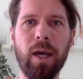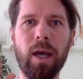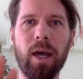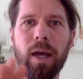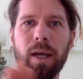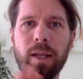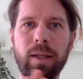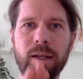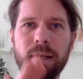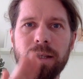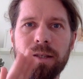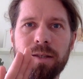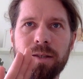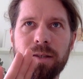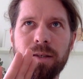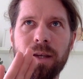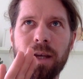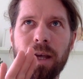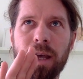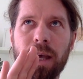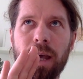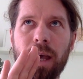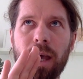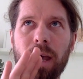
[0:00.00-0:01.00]
And that's
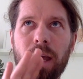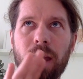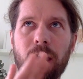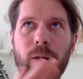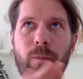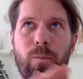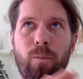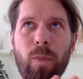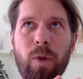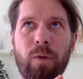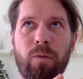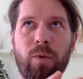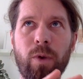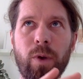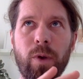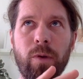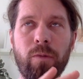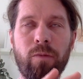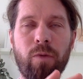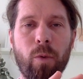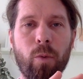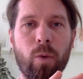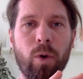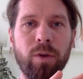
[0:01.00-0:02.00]
if
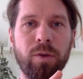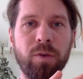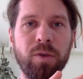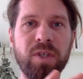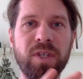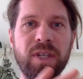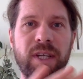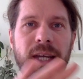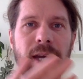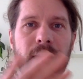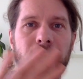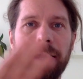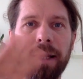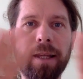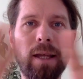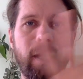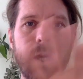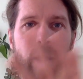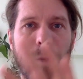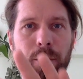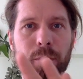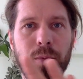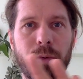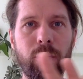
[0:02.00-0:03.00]
we want to scale that
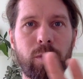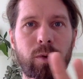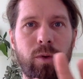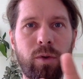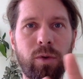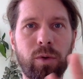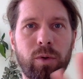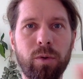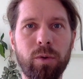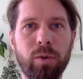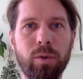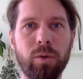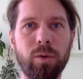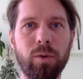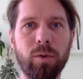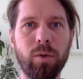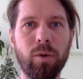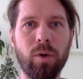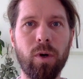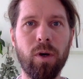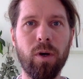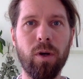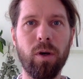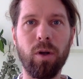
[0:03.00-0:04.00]
up
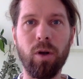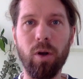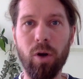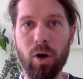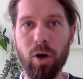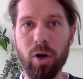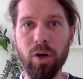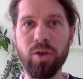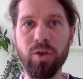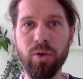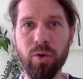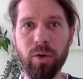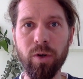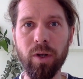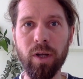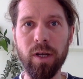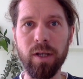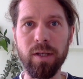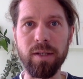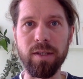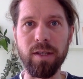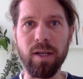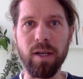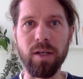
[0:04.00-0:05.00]
to large
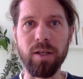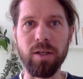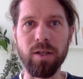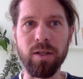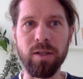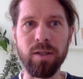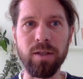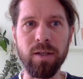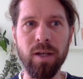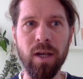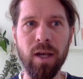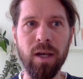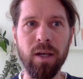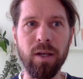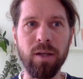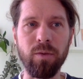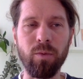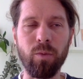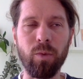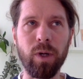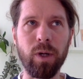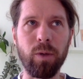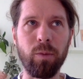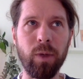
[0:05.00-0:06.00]
organizations,
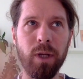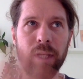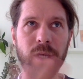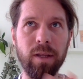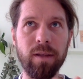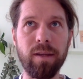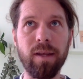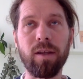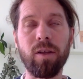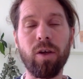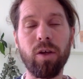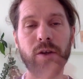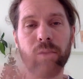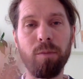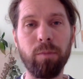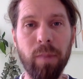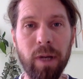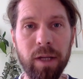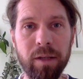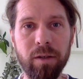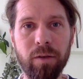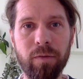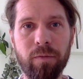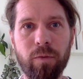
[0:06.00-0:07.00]
we need that other
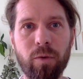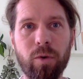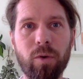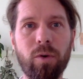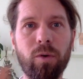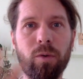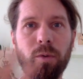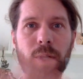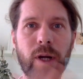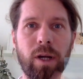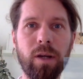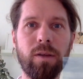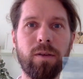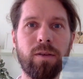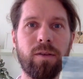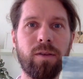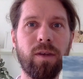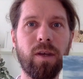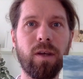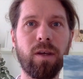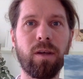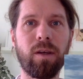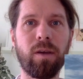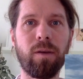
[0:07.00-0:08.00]
metaphor, right?
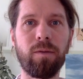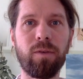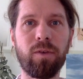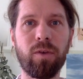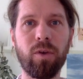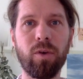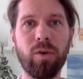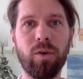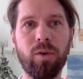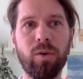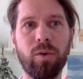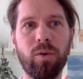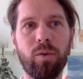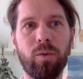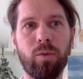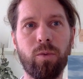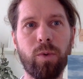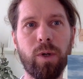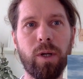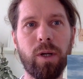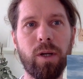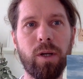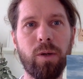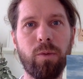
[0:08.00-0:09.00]
So
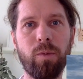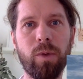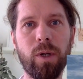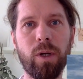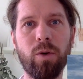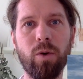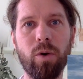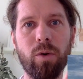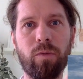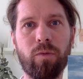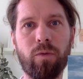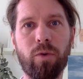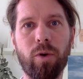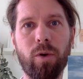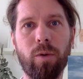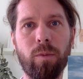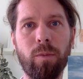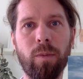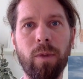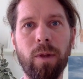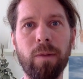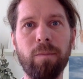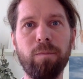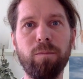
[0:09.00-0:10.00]
we go
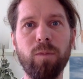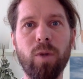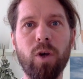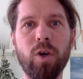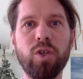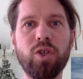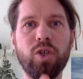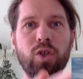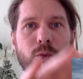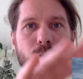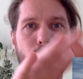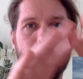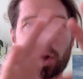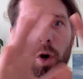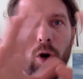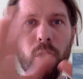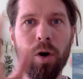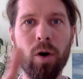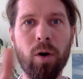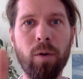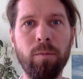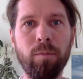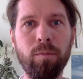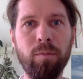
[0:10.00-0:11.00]
from a
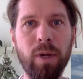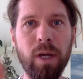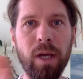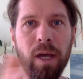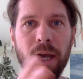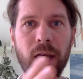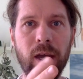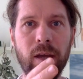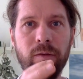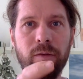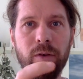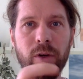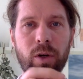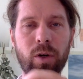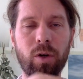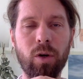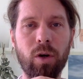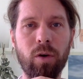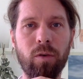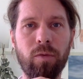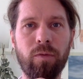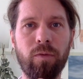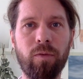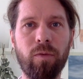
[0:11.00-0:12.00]
swarm behavior
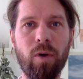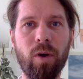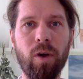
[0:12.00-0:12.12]
of